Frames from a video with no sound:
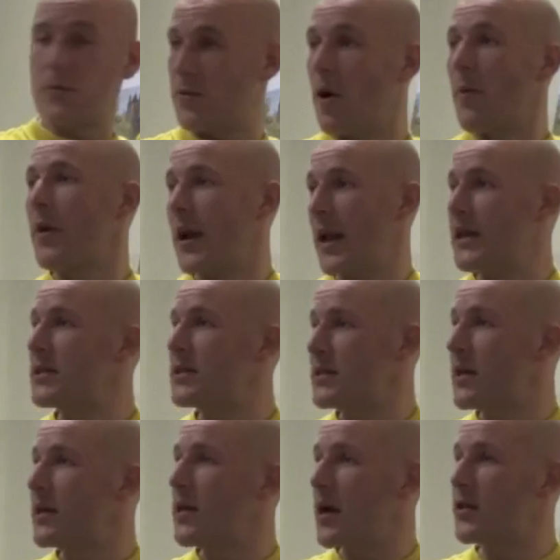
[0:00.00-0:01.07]

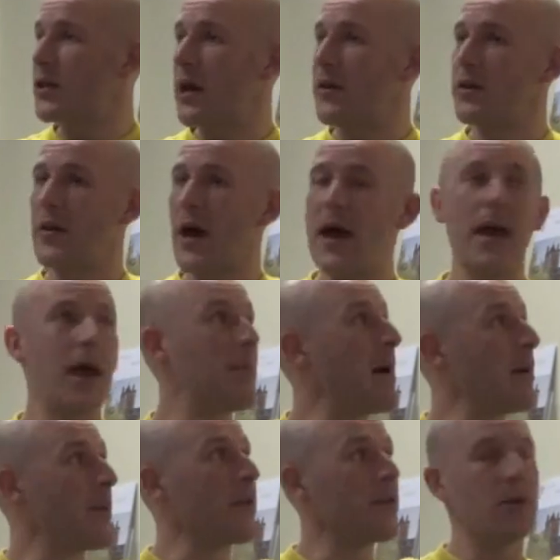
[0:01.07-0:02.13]
Nominalists are trying to do that here,
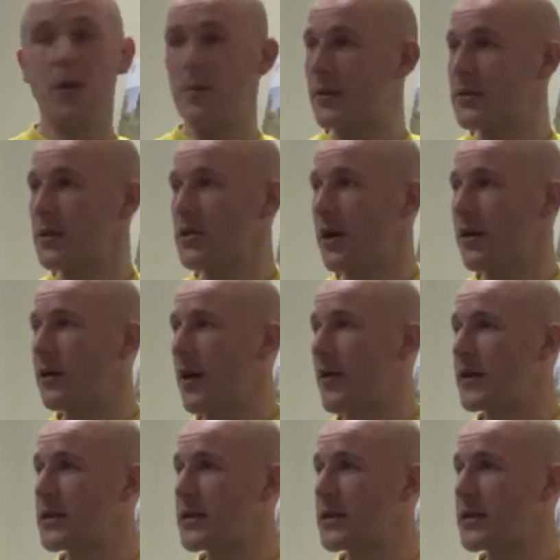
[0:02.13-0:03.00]
mathematical nominalists are trying to do that.